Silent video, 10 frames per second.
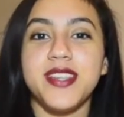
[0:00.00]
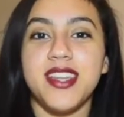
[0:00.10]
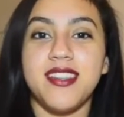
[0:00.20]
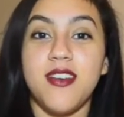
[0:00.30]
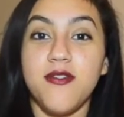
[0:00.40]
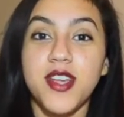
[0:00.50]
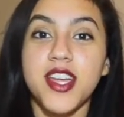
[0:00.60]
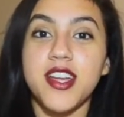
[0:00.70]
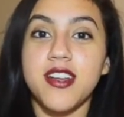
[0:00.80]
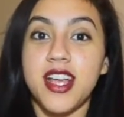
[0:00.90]
and over
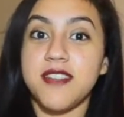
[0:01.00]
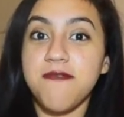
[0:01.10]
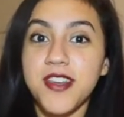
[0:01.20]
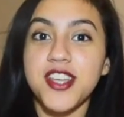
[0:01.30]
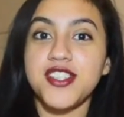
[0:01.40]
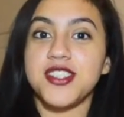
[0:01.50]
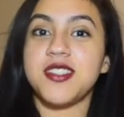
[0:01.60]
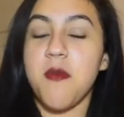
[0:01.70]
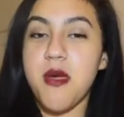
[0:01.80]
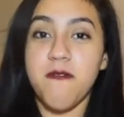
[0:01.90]
here as a fish, it's
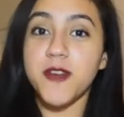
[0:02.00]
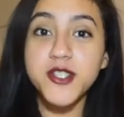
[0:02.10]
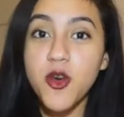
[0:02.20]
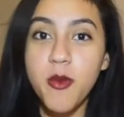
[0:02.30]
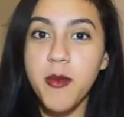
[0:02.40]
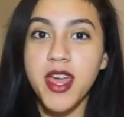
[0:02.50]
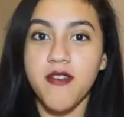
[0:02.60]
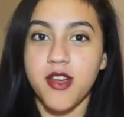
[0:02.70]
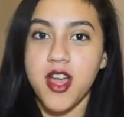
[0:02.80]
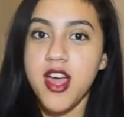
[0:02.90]
like my first homecoming
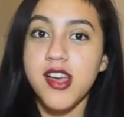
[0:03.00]
ever.